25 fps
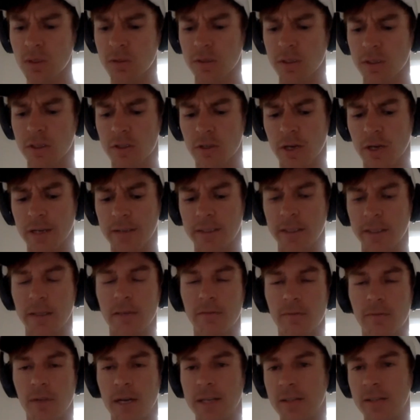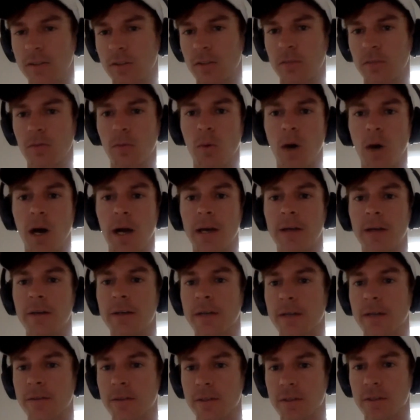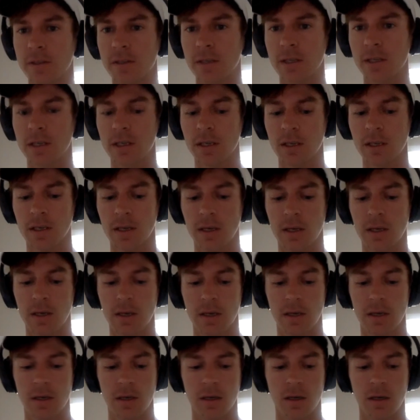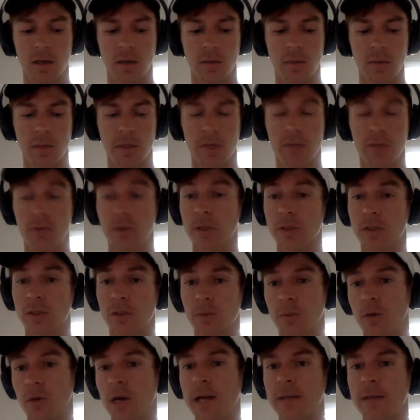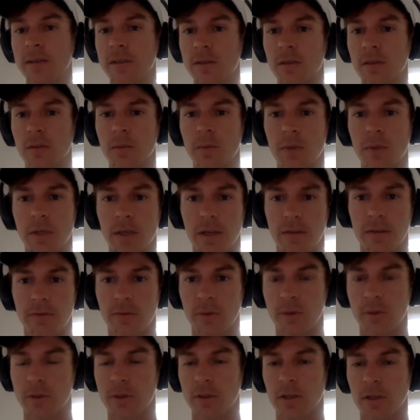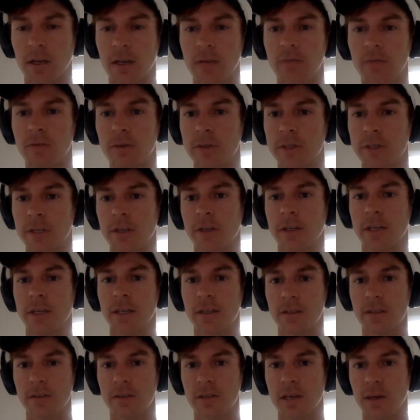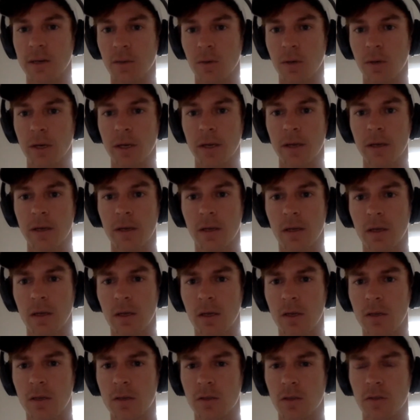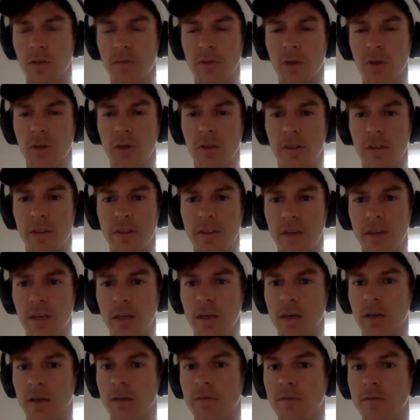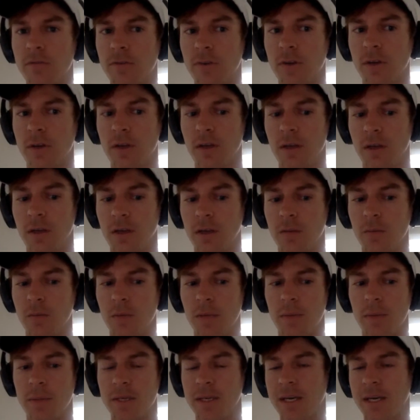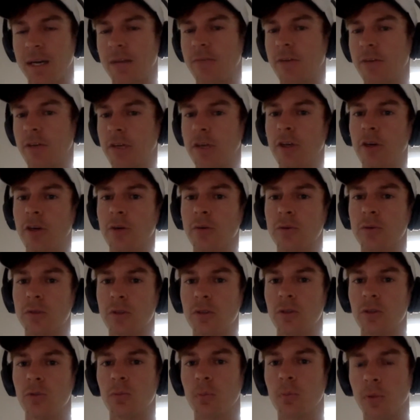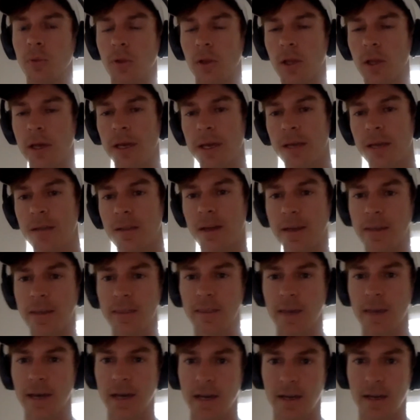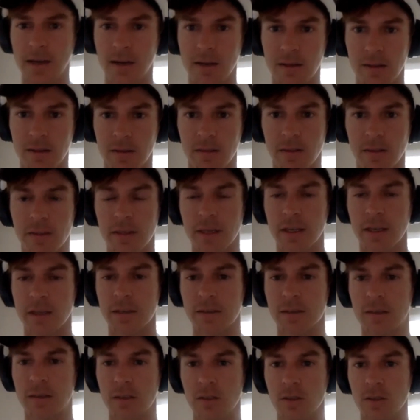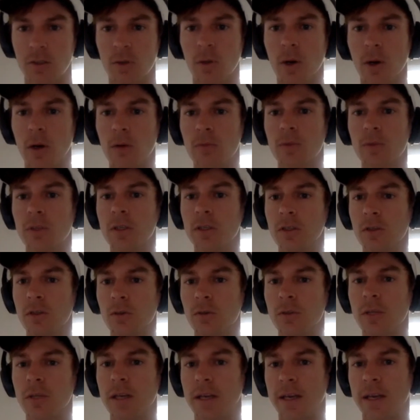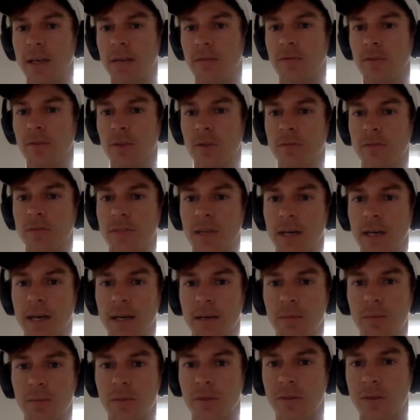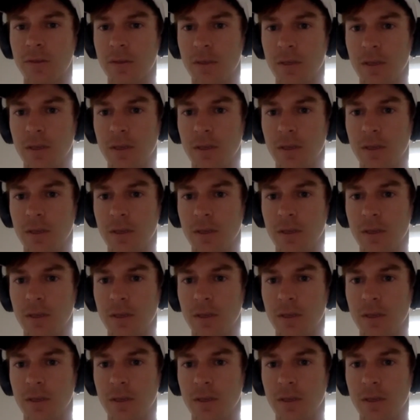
than trying to hit a flat serve wide or down the tee. Um, it really surprises them, and I force a lot of return errors that way. So if you can think of maybe kind of a go-to play like that that you only use a handful of times,